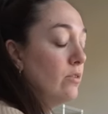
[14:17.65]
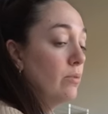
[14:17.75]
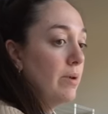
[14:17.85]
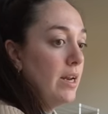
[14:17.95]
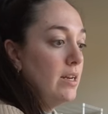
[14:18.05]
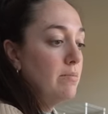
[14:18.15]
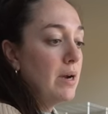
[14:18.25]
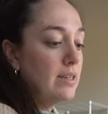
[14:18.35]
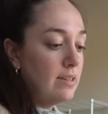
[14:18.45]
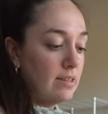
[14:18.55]
or
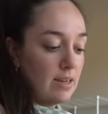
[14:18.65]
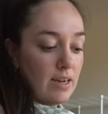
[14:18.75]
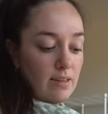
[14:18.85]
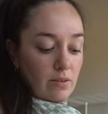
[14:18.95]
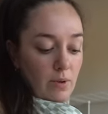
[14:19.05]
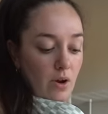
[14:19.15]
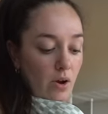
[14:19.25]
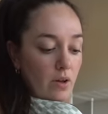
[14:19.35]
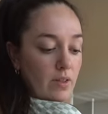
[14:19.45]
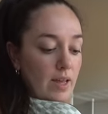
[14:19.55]
ready-to-press designs as we
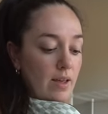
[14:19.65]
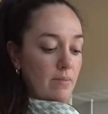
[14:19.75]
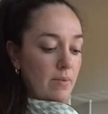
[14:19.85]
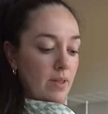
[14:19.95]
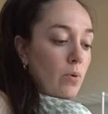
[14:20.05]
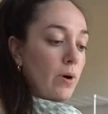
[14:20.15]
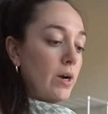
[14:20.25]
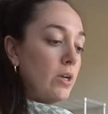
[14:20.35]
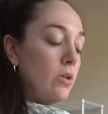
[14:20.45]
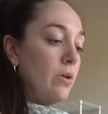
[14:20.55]
call them, or
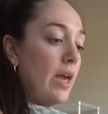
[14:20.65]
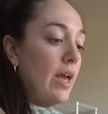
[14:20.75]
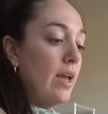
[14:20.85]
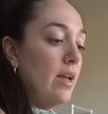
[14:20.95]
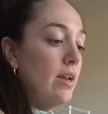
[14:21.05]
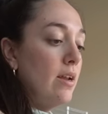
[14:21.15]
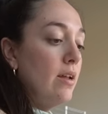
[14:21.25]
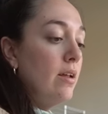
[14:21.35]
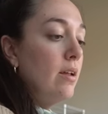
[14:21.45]
you can